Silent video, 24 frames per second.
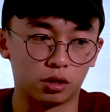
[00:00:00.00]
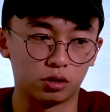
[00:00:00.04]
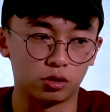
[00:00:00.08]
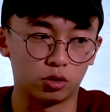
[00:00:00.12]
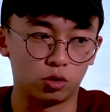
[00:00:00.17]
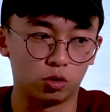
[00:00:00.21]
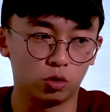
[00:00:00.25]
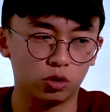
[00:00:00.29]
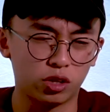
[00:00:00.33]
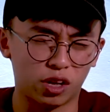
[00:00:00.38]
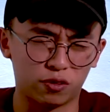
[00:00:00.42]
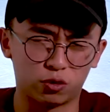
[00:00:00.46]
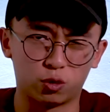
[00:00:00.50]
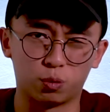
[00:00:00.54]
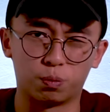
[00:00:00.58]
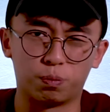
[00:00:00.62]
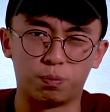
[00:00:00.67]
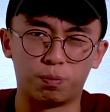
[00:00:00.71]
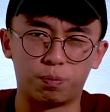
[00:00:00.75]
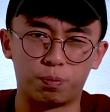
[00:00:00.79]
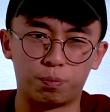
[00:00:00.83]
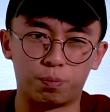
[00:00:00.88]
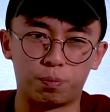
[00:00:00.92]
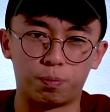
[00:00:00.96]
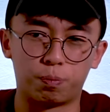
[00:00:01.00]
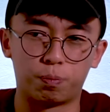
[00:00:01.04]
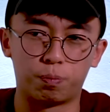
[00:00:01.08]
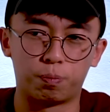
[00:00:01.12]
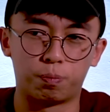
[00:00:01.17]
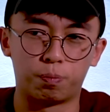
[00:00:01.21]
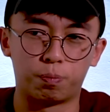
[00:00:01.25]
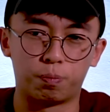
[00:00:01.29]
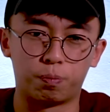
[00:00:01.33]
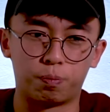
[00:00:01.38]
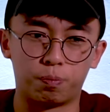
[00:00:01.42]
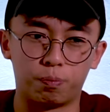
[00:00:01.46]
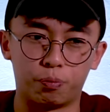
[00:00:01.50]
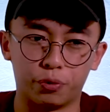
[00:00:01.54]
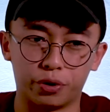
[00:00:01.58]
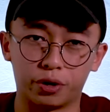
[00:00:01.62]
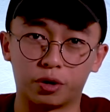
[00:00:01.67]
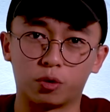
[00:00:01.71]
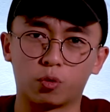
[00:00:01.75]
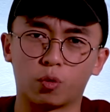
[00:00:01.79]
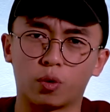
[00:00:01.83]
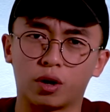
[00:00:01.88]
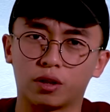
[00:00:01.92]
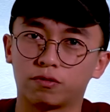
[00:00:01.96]
You don't have to
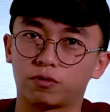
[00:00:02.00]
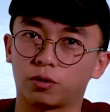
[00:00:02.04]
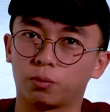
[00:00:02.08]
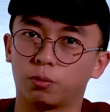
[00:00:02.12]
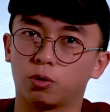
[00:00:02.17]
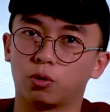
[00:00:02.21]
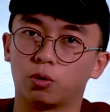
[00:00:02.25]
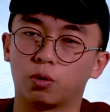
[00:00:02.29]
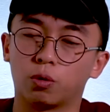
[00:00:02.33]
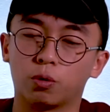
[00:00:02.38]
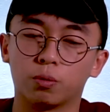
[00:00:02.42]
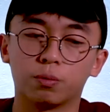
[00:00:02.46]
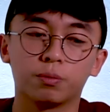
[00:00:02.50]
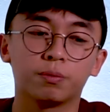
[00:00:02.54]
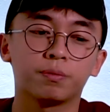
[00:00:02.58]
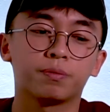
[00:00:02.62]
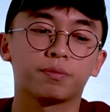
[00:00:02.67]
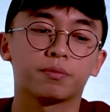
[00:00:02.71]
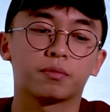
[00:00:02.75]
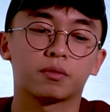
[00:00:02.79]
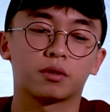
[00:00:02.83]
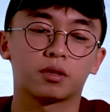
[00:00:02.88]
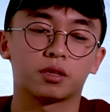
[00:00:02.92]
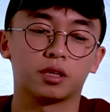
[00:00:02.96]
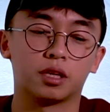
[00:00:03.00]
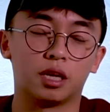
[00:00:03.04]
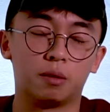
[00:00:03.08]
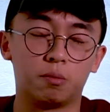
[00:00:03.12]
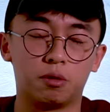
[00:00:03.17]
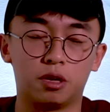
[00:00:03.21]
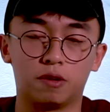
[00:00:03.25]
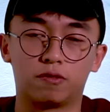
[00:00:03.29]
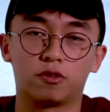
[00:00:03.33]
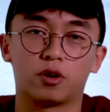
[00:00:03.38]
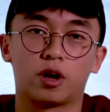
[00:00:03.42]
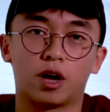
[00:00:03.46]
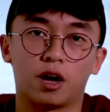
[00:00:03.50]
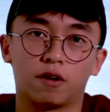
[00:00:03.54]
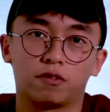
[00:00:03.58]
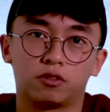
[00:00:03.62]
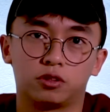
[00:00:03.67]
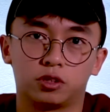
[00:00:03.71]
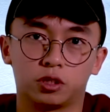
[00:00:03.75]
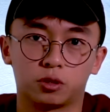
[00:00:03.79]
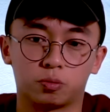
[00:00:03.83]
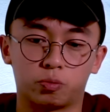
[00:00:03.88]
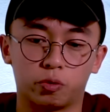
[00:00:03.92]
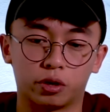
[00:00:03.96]
bring one from your home. I mean, if you have,
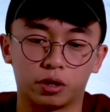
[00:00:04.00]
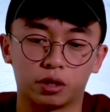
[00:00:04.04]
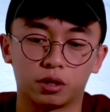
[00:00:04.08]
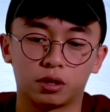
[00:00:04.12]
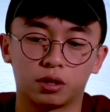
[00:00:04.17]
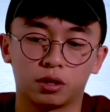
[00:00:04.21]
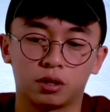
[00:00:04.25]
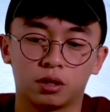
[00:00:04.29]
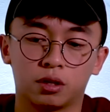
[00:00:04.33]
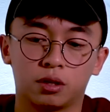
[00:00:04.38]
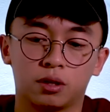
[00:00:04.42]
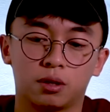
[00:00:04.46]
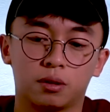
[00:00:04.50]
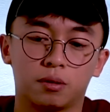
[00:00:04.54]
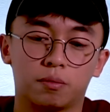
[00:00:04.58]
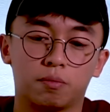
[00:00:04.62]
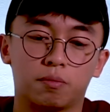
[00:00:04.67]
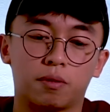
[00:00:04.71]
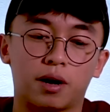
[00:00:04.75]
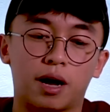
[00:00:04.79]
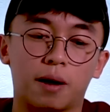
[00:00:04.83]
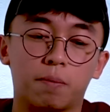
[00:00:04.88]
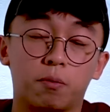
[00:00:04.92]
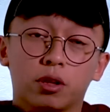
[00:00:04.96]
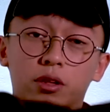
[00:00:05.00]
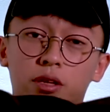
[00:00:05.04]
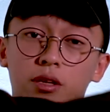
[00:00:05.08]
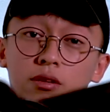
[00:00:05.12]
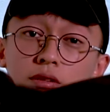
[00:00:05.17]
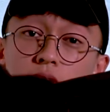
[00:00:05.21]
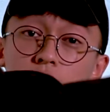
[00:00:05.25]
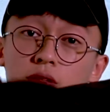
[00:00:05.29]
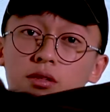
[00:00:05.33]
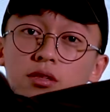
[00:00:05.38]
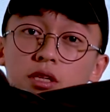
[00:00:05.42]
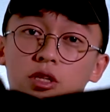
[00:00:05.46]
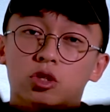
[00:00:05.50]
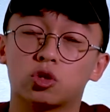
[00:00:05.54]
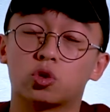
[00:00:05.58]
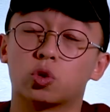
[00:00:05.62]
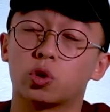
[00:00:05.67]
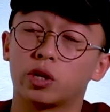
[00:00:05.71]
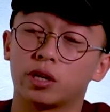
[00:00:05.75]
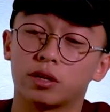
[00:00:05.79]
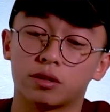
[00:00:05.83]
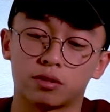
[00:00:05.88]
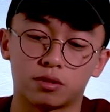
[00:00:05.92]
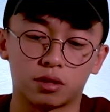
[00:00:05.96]
just bring it. But I bought this in
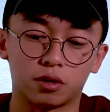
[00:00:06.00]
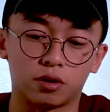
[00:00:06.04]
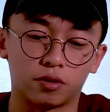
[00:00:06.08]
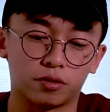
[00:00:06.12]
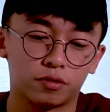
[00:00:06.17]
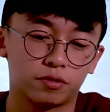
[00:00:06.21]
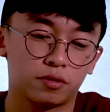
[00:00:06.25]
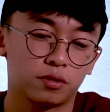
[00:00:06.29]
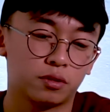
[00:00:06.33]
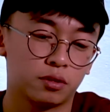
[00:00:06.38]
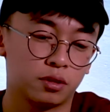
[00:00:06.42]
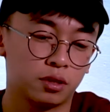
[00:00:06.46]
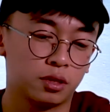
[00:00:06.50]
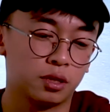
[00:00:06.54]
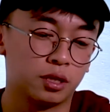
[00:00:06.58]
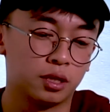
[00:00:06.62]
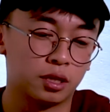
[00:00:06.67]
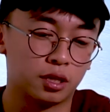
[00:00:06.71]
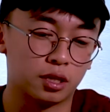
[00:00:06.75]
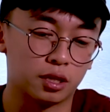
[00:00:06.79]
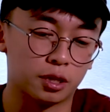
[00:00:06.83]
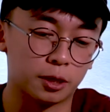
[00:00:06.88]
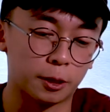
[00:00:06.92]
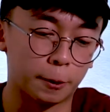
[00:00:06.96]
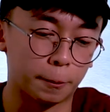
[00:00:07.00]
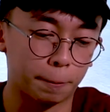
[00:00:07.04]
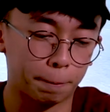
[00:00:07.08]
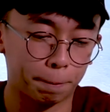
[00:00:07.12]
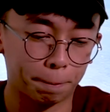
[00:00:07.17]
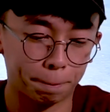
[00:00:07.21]
Sweden itself. Yeah.